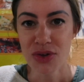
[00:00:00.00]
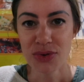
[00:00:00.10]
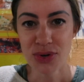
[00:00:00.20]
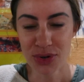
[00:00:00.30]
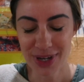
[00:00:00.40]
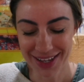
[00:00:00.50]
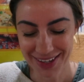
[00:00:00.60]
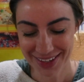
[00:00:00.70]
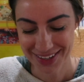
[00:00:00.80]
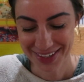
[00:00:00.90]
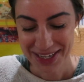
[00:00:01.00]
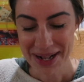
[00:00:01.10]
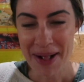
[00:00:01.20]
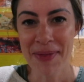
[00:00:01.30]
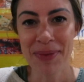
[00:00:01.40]
Whew.
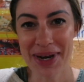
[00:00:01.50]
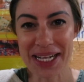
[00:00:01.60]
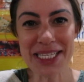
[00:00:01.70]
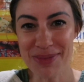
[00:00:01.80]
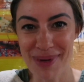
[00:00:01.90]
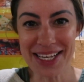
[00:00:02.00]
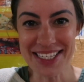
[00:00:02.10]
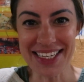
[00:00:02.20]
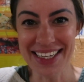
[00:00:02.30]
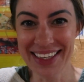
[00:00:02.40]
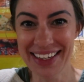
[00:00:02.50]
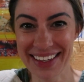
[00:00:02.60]
But it's spicy.